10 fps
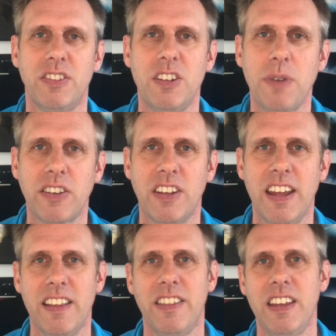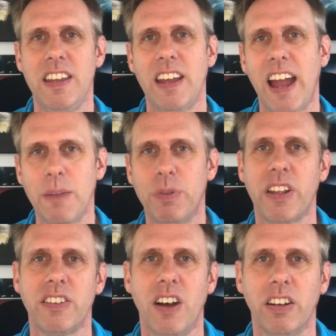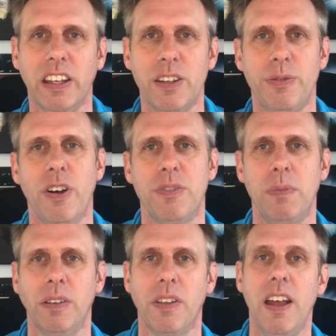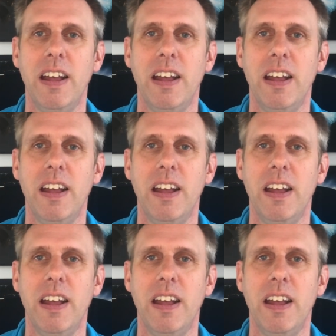did you actually hit the 8% target in the first month?